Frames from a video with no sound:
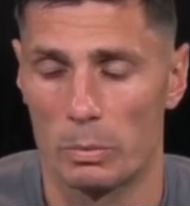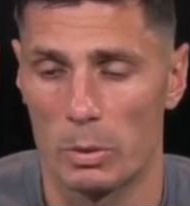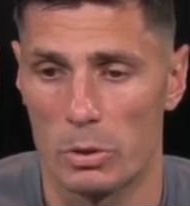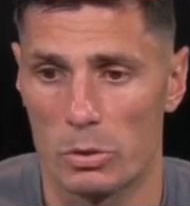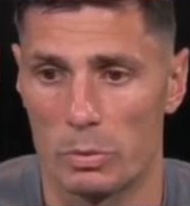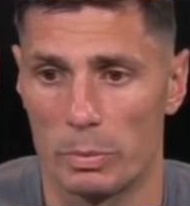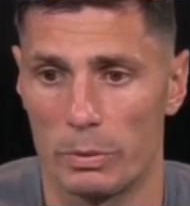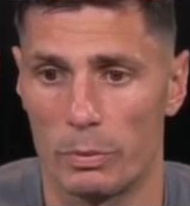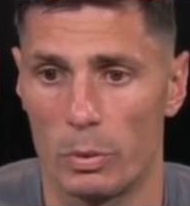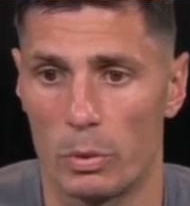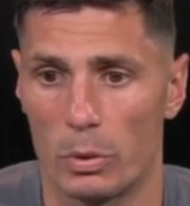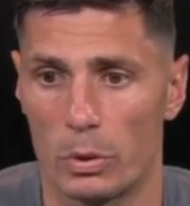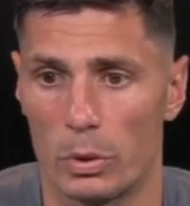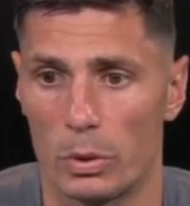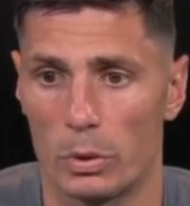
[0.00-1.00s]
I mentioned
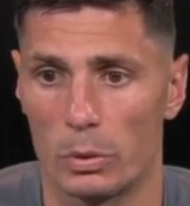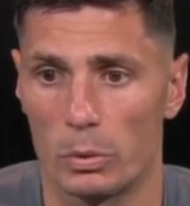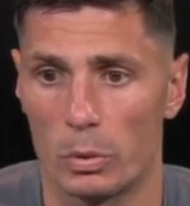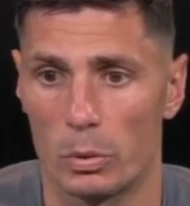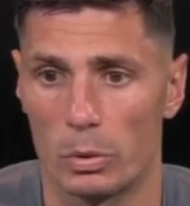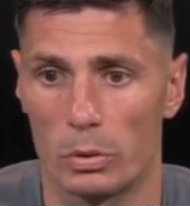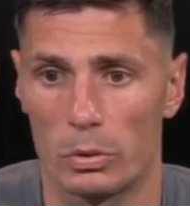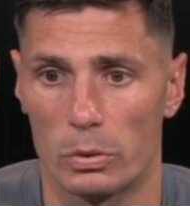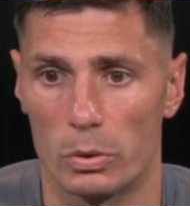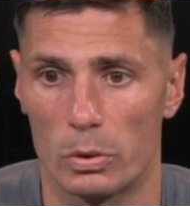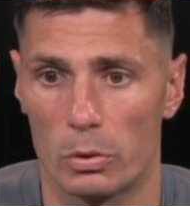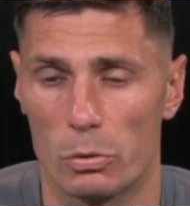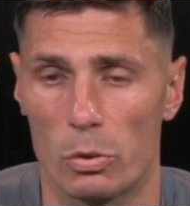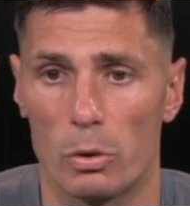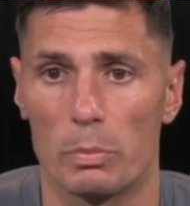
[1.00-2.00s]
before, you know, it's
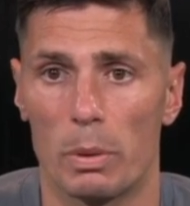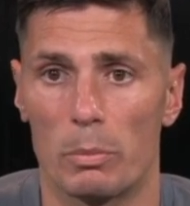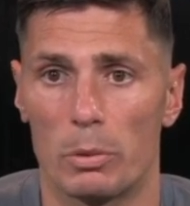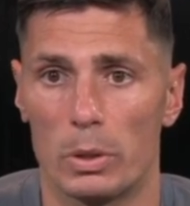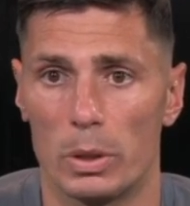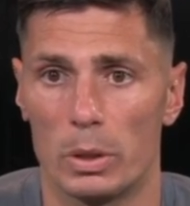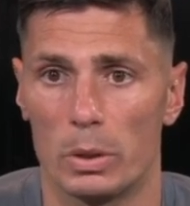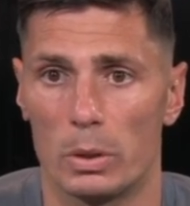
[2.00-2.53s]
a short memory.